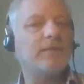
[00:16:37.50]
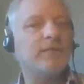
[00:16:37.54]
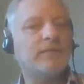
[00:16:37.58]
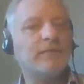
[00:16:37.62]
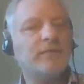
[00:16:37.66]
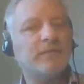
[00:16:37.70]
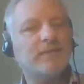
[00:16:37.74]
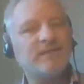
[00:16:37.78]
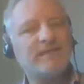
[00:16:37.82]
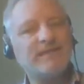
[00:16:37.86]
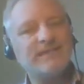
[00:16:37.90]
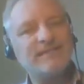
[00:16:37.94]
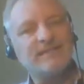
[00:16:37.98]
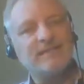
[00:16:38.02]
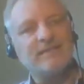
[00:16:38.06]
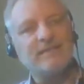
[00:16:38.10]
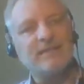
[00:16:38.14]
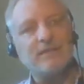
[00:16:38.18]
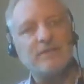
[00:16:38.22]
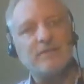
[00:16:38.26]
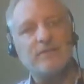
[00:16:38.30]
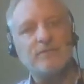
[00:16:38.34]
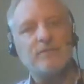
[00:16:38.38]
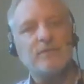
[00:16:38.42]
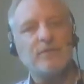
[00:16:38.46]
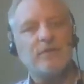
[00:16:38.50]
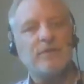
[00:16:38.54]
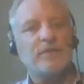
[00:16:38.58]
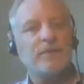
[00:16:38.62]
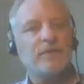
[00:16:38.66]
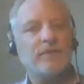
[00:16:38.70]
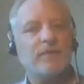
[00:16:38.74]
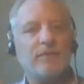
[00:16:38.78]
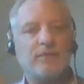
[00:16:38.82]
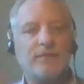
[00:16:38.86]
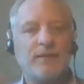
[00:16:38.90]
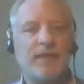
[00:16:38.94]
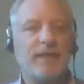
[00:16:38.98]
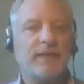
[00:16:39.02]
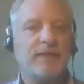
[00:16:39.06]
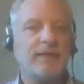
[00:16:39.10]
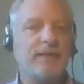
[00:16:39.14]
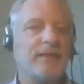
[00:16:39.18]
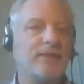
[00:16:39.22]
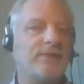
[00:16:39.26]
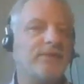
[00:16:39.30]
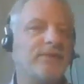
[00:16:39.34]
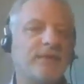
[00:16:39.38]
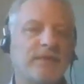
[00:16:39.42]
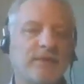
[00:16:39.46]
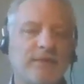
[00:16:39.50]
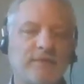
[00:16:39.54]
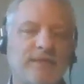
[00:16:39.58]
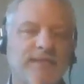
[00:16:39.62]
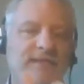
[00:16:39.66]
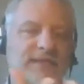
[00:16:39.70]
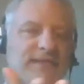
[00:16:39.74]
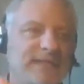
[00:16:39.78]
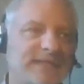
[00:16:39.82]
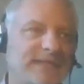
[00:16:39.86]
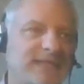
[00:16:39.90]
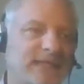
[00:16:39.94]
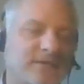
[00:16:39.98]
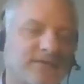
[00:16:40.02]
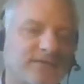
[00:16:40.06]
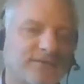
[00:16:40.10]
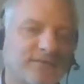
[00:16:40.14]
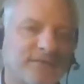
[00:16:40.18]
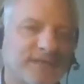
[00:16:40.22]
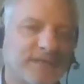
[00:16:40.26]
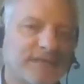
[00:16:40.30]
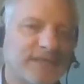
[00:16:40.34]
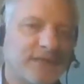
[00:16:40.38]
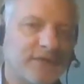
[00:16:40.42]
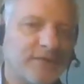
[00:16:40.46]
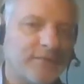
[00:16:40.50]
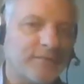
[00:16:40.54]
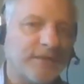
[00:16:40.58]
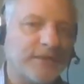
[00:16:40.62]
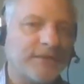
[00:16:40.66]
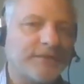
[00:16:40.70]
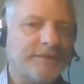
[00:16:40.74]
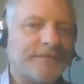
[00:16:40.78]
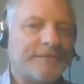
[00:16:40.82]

and needs a lot of work and all that. And I don't want to go into the details of this here,